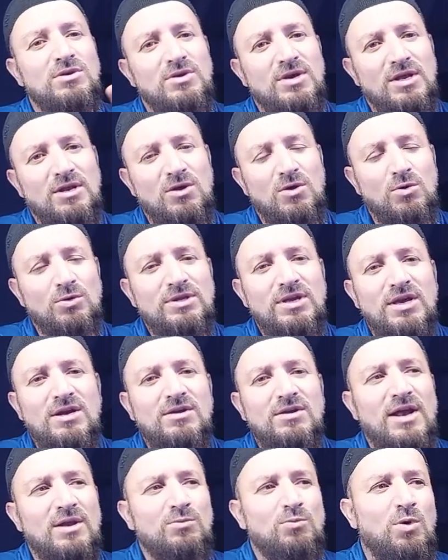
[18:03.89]
You can go
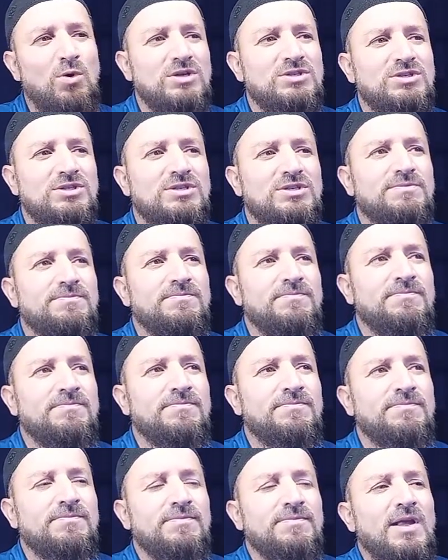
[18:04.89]
there and watch it.
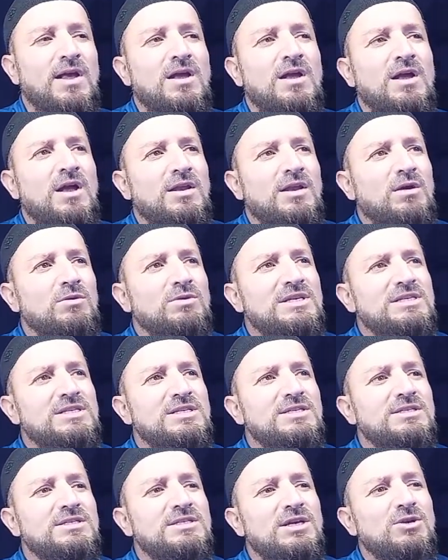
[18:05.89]
Now this
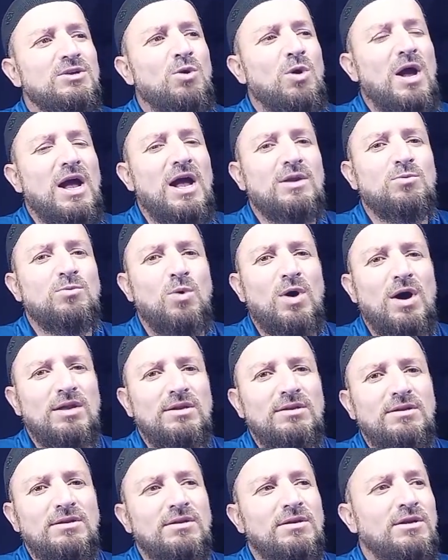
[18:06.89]
is 0 and
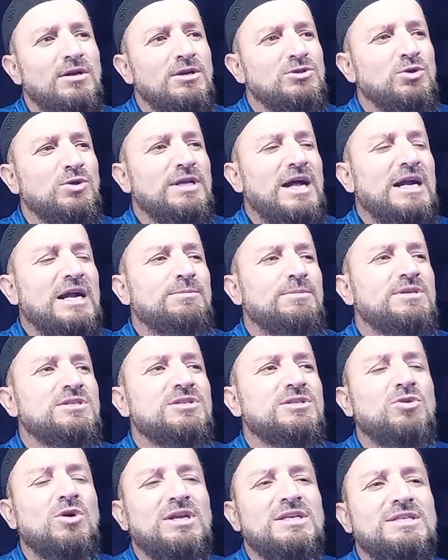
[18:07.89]
1, so that means
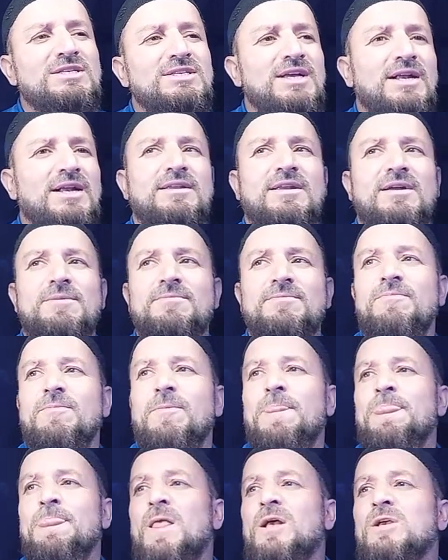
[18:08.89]
it's gonna set.
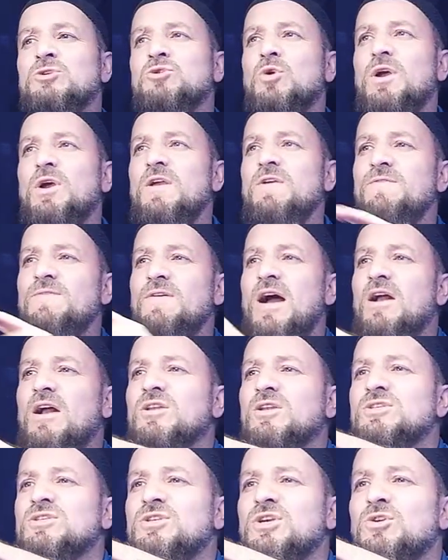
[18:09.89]
So if I
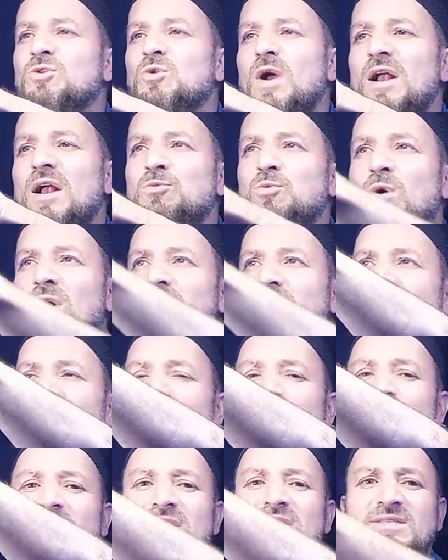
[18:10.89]
got a 0 and 1,
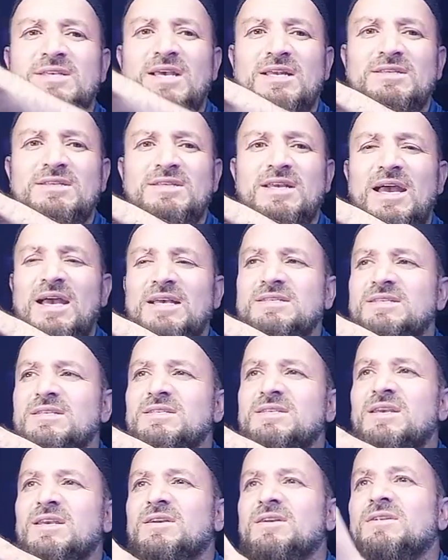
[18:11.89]
it makes sense, S
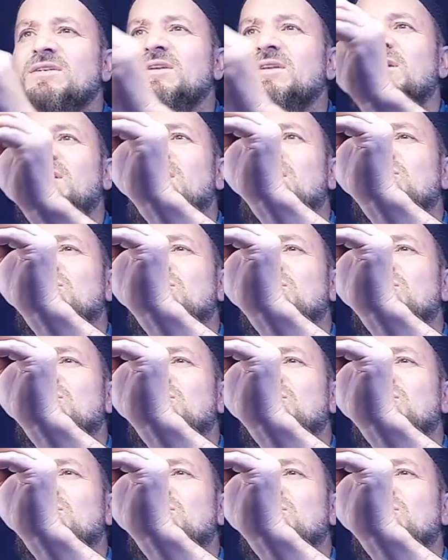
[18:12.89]
is here.